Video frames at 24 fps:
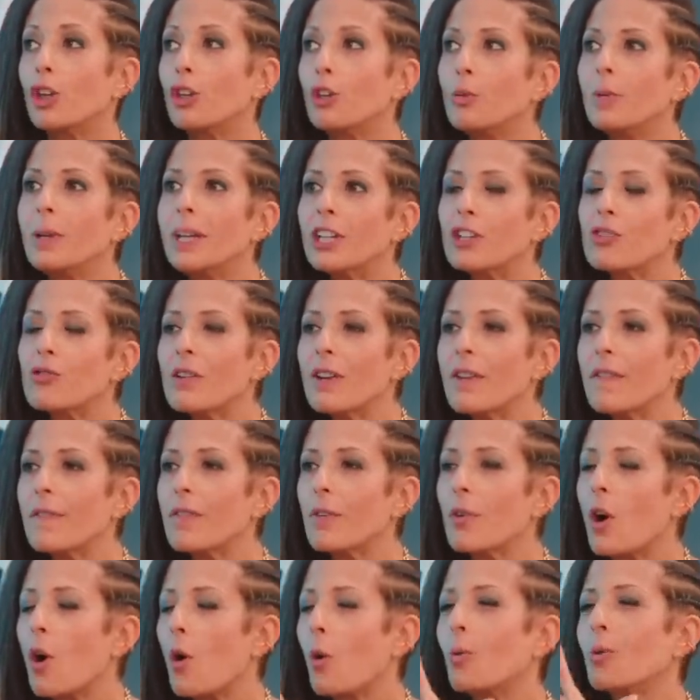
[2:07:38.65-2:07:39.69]
you literally
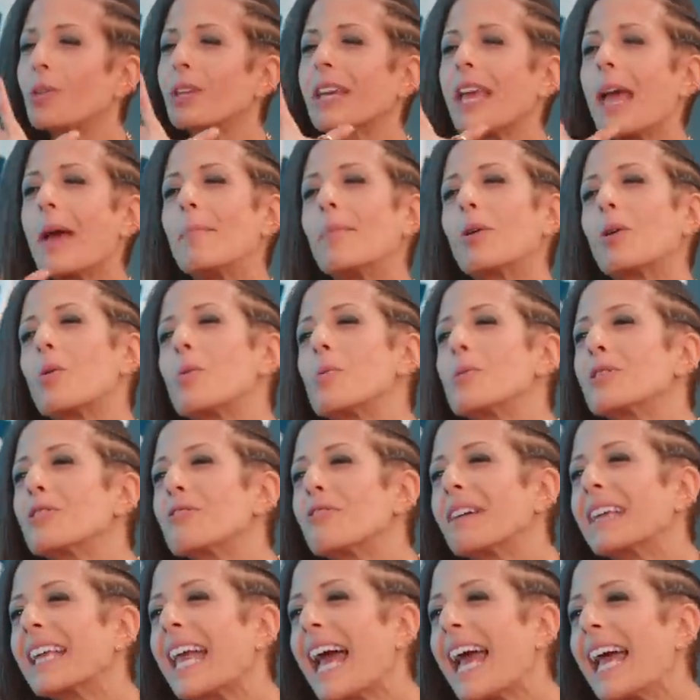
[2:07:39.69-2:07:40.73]
feel all oh, the chemicals
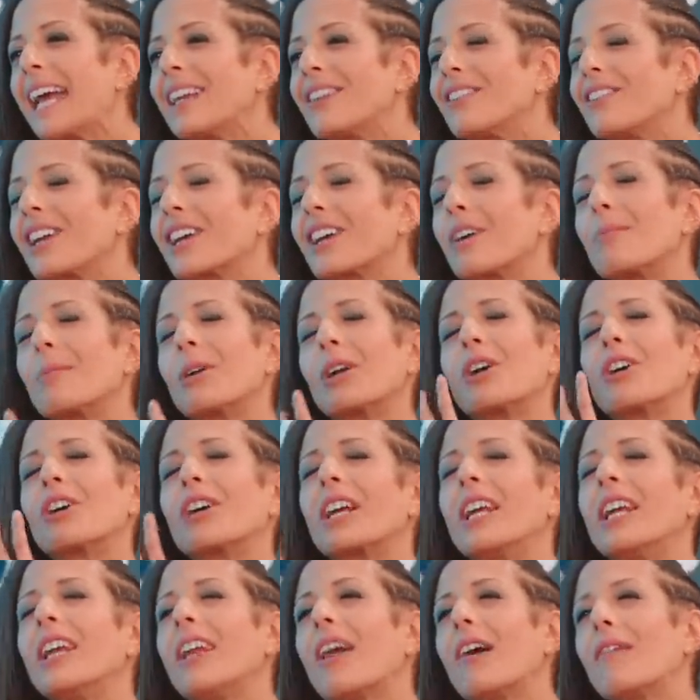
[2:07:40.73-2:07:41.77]
are again. You're like, oh my
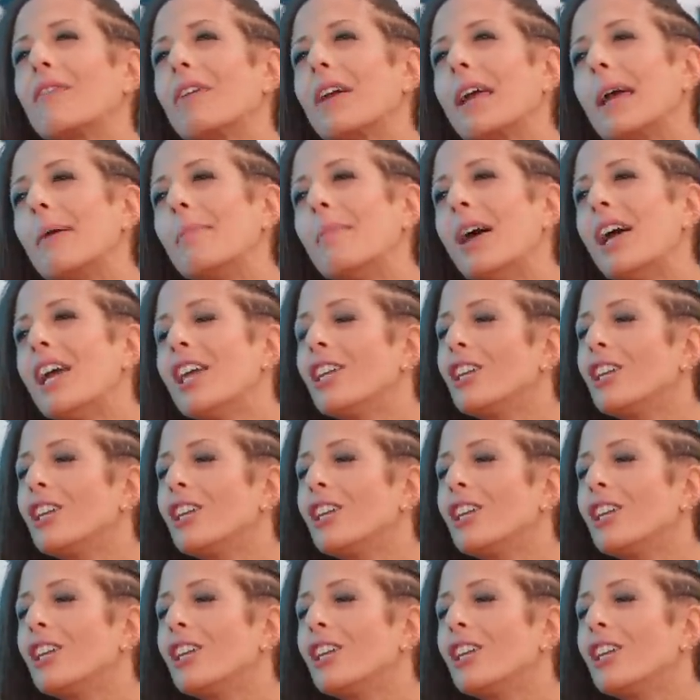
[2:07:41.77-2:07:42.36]
God, I love him.